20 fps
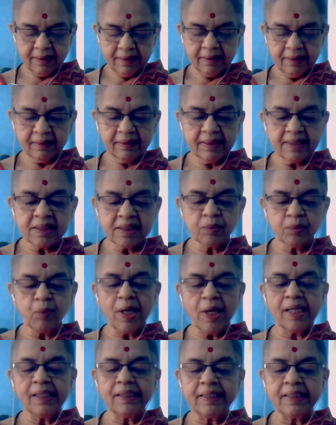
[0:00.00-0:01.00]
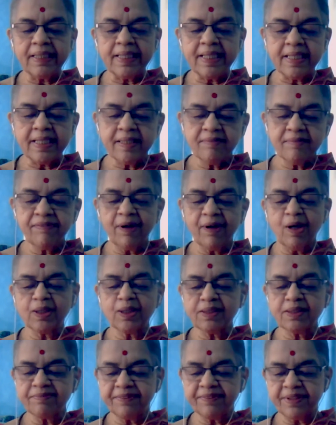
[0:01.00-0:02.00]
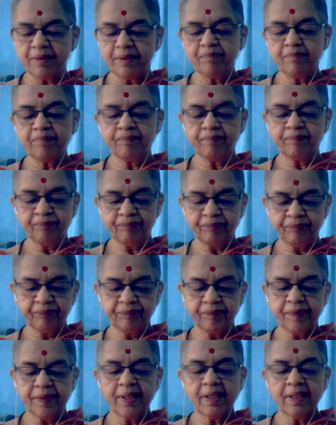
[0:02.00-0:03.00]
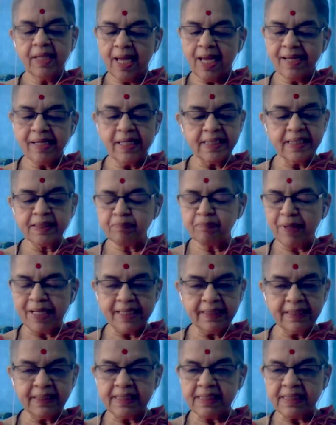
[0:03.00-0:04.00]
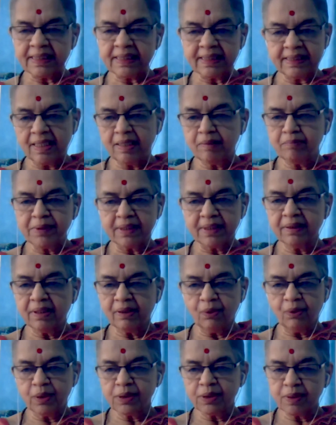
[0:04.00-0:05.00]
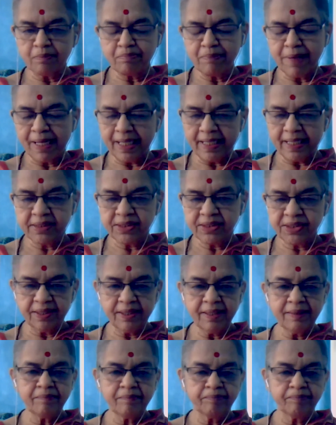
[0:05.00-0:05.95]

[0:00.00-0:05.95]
this worldly philosophy, I'll explain these terms in the course of my lecture,